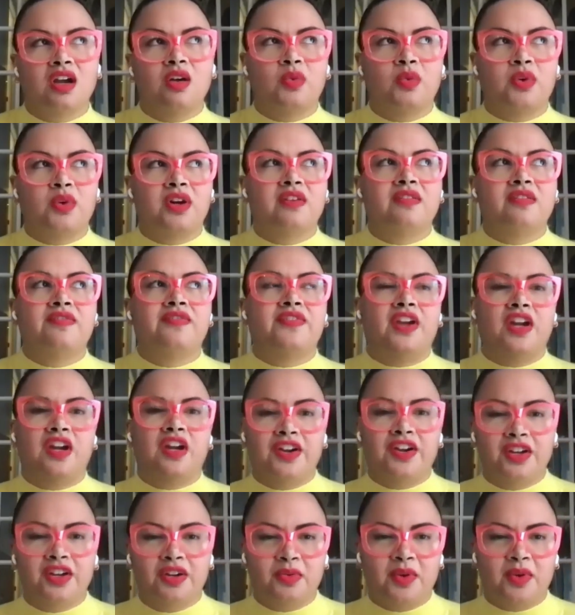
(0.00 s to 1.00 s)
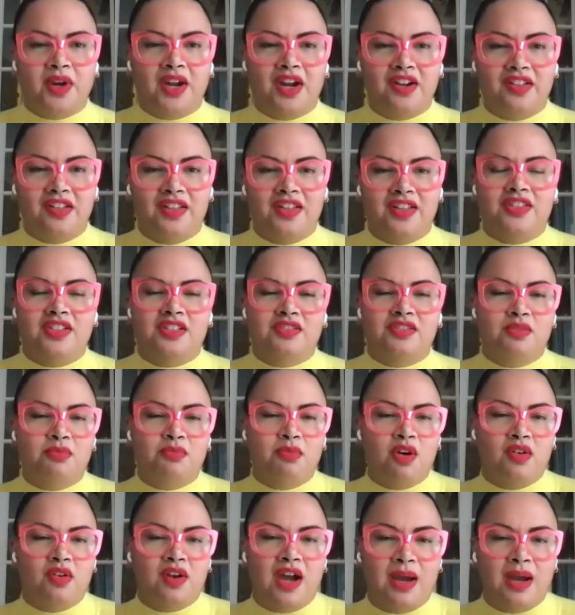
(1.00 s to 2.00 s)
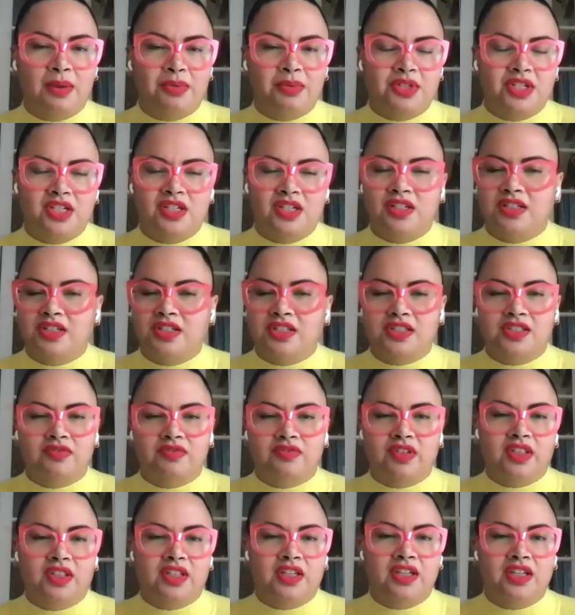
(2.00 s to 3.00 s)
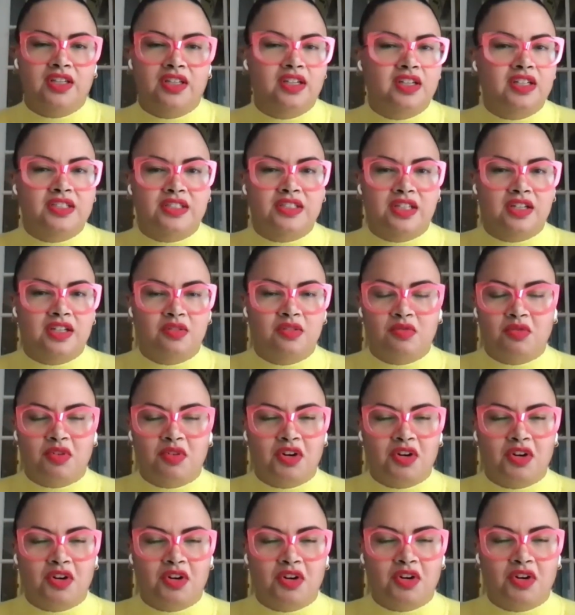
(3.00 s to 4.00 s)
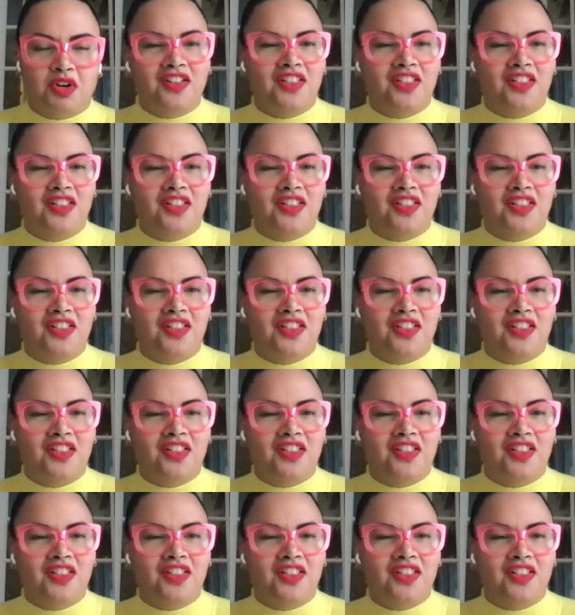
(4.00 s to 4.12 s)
We're very aware that this remote option just really it isn't working